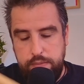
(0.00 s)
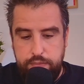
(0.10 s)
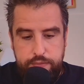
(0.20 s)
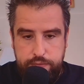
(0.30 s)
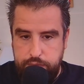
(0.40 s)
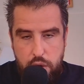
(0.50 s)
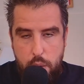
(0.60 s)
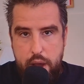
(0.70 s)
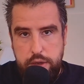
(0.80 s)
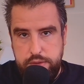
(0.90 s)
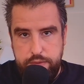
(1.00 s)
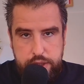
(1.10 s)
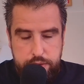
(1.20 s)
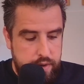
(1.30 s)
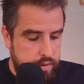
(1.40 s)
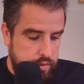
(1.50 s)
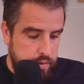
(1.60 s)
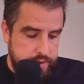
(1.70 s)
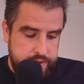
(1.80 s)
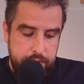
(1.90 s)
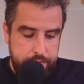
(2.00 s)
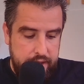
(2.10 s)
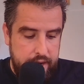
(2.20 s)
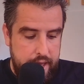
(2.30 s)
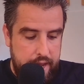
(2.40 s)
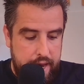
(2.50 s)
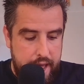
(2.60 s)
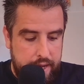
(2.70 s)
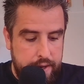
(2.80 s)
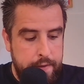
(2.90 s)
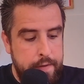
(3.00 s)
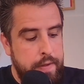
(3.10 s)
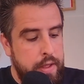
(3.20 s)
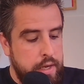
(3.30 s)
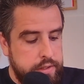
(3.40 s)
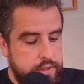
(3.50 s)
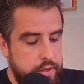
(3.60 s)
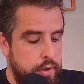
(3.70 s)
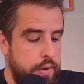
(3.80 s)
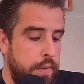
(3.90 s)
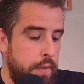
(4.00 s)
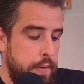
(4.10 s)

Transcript: flow out of it or something like that. So